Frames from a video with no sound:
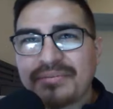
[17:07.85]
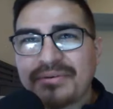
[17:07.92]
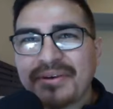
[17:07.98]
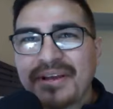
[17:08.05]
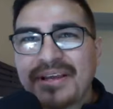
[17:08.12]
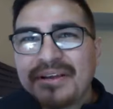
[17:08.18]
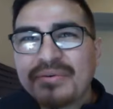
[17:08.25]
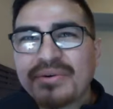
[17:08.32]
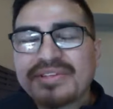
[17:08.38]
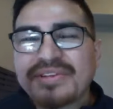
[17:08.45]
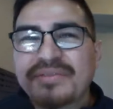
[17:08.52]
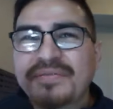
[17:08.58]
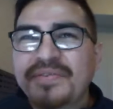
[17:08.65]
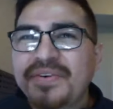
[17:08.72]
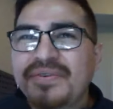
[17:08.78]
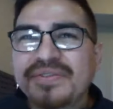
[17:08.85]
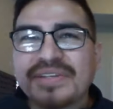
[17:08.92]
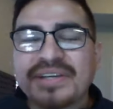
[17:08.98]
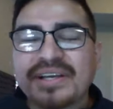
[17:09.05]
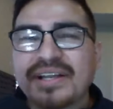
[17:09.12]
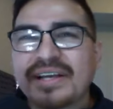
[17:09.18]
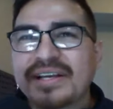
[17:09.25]
But what's
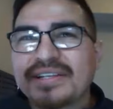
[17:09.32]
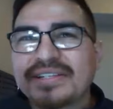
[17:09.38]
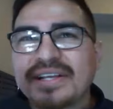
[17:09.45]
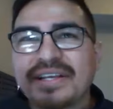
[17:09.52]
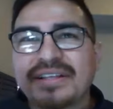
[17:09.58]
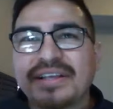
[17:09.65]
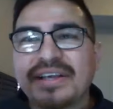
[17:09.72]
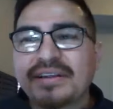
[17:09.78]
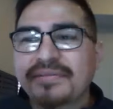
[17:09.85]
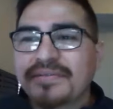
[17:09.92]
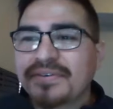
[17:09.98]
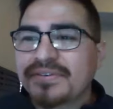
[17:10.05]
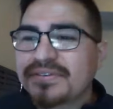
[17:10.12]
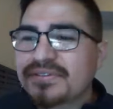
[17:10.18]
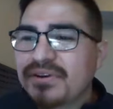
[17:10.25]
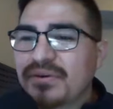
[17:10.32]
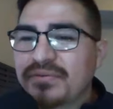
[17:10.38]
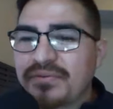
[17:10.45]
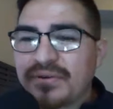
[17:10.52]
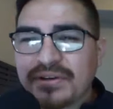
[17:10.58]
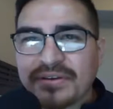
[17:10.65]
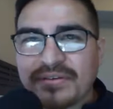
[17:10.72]
confusing, like I said, the NFL is so
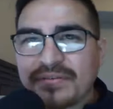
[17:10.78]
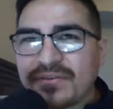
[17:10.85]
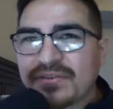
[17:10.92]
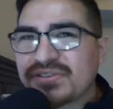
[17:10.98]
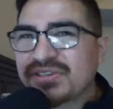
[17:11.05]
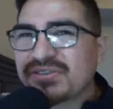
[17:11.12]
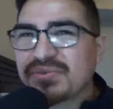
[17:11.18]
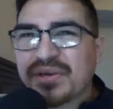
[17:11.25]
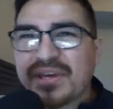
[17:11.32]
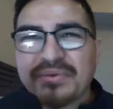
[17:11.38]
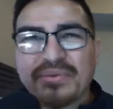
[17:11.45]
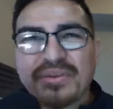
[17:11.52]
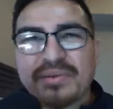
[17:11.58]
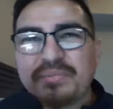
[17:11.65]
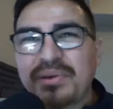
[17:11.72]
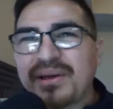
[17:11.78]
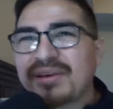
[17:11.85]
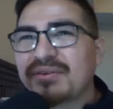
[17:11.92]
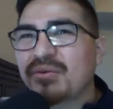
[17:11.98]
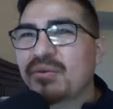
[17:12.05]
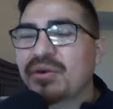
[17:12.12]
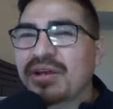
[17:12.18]
fucking confusing because we can't really
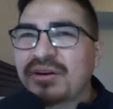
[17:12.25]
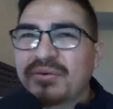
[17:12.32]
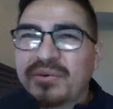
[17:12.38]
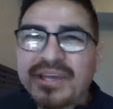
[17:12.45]
pick a winner.